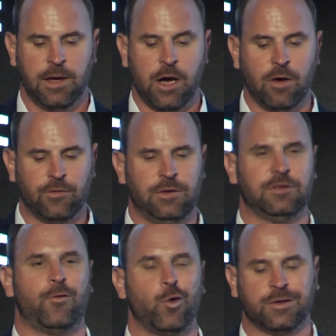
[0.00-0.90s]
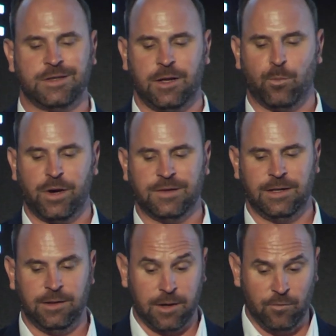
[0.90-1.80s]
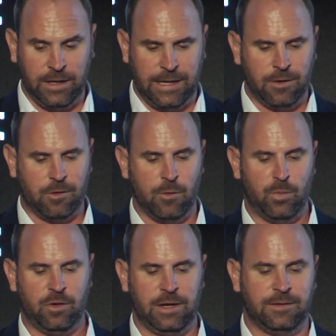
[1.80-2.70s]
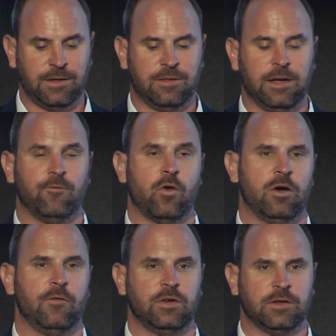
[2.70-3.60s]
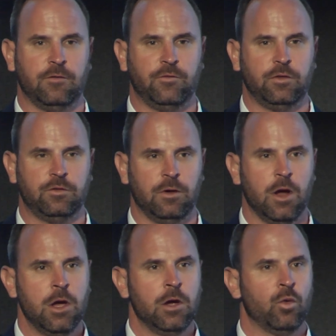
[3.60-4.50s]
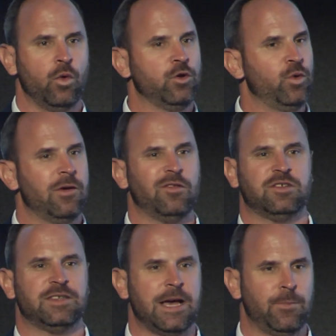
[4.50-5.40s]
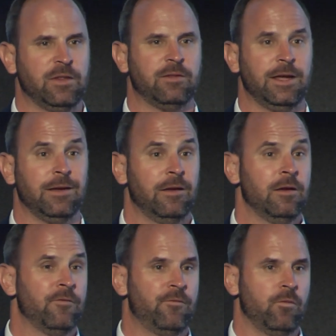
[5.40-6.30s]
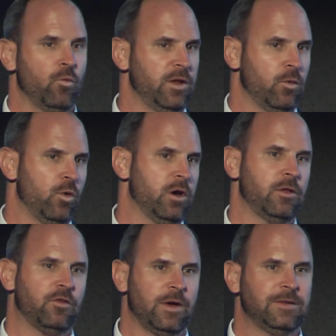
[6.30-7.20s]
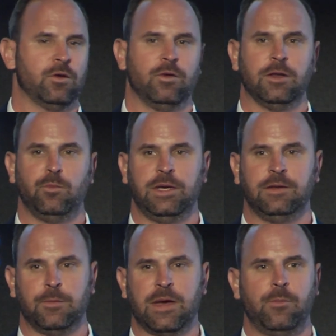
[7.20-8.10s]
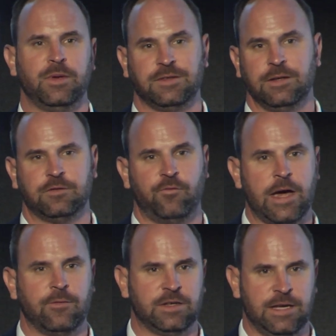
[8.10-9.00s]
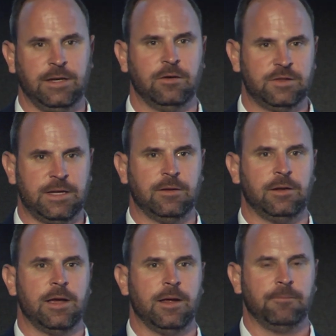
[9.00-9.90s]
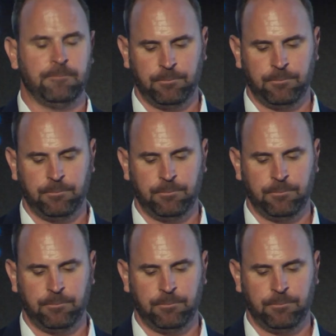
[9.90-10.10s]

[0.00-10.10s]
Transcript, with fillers: However, this focus on the present can really hinder our ability to think far enough into the future. When do we ever stop and think, what, what are the threats going to be to my business five or 10 years down the line?